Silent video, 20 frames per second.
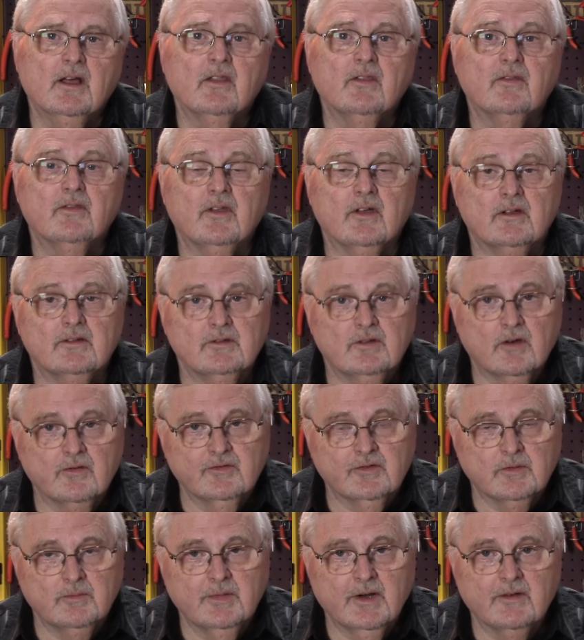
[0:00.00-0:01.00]
The
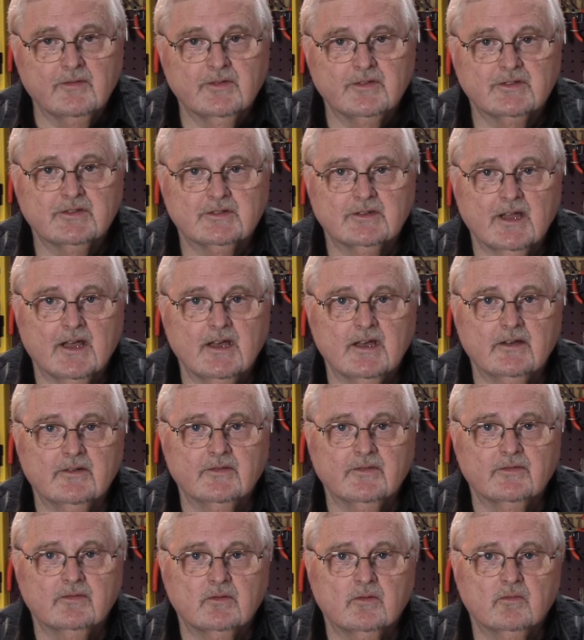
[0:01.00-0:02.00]
notes above the
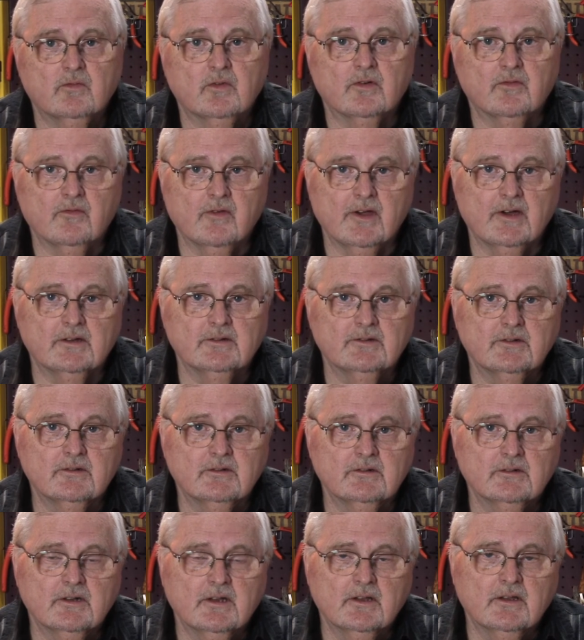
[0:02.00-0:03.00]
staff were
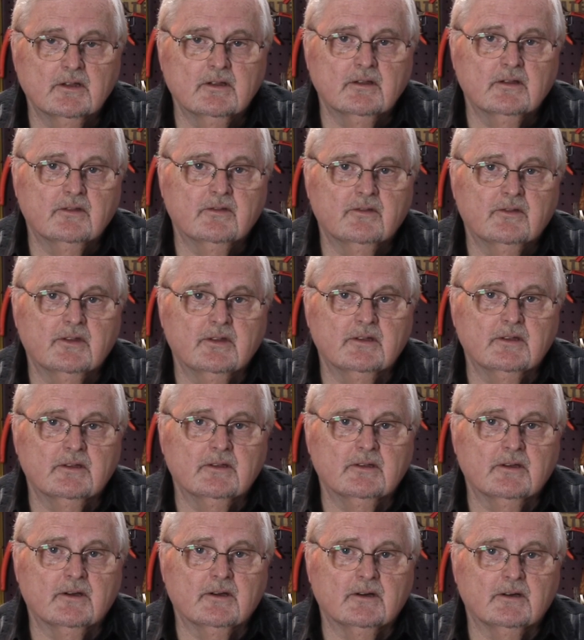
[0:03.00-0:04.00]
rounder.
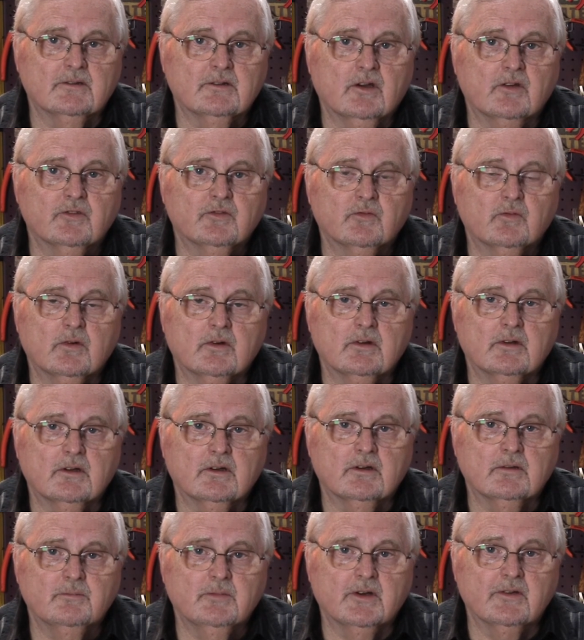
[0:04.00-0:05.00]
The notes were
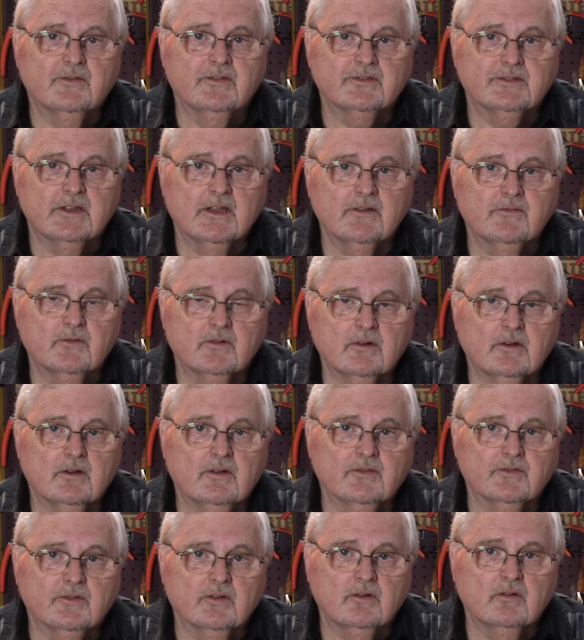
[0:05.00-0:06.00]
above the staff were
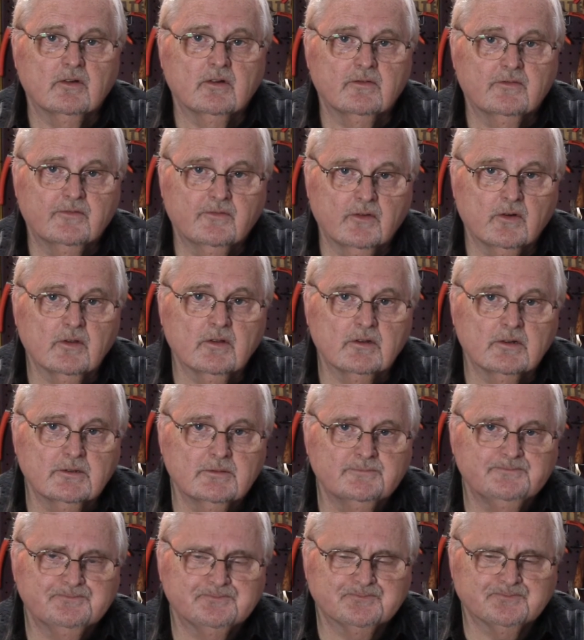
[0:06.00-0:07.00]
also
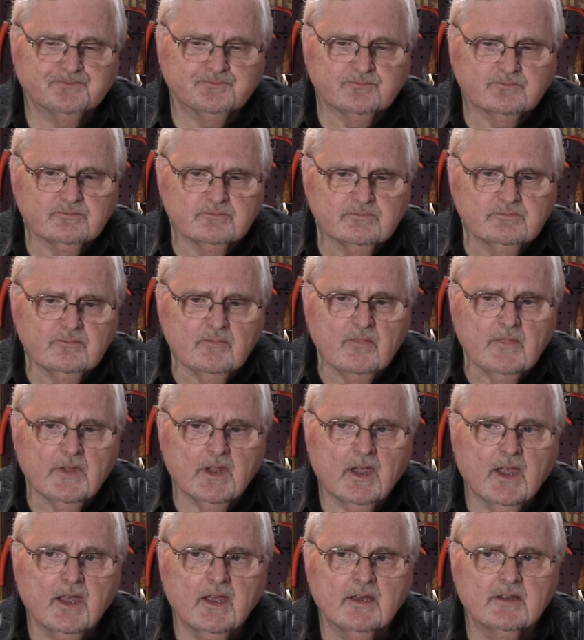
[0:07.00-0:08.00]
fuller,
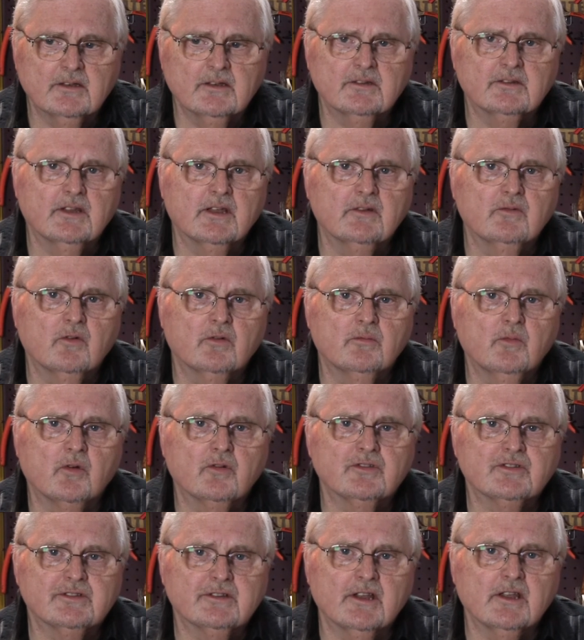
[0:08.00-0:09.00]
and they were
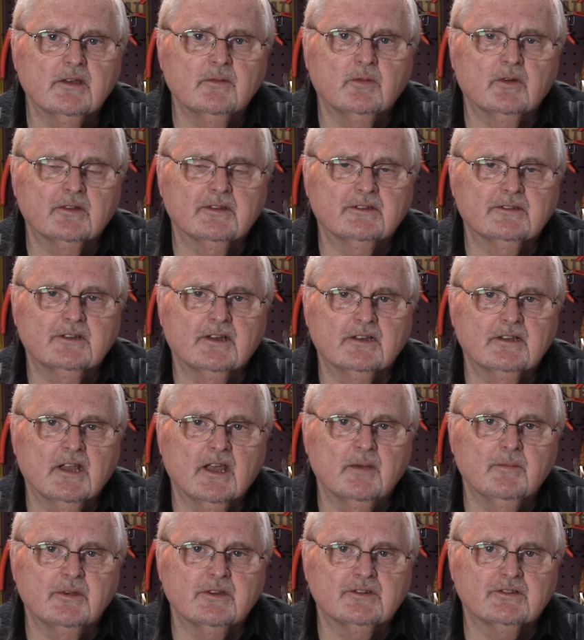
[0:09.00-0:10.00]
more stable in
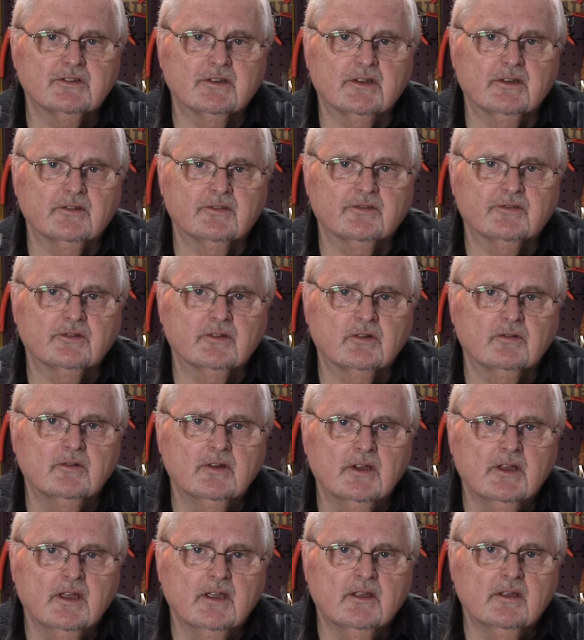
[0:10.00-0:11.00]
dynamic change. So
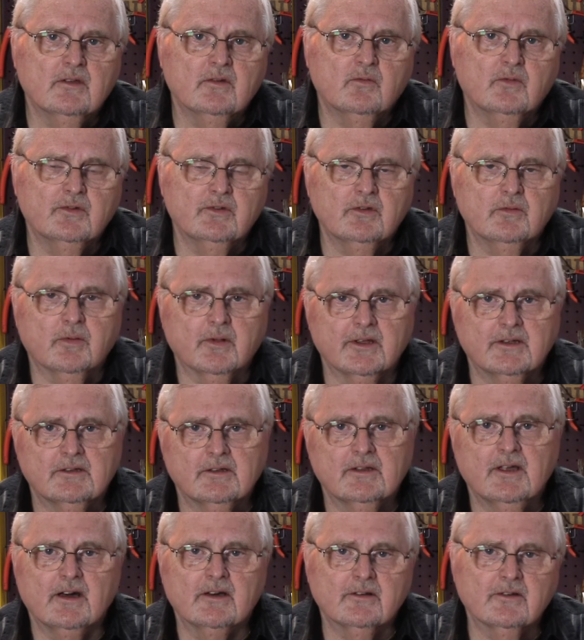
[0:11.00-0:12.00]
when you played
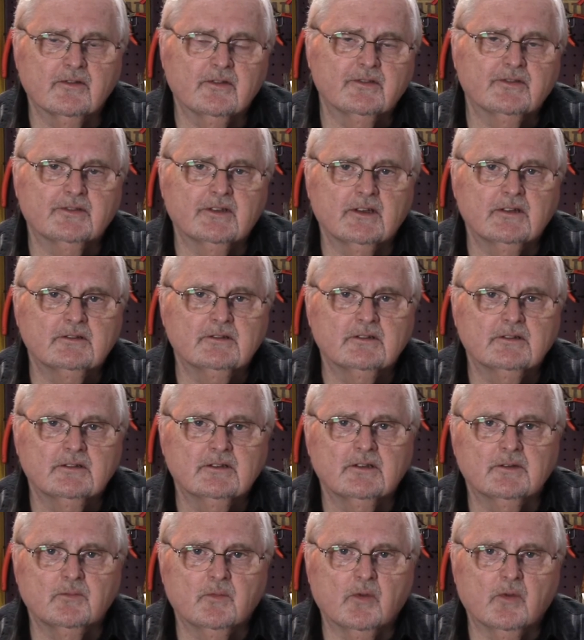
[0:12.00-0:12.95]
louder, the sound didn't get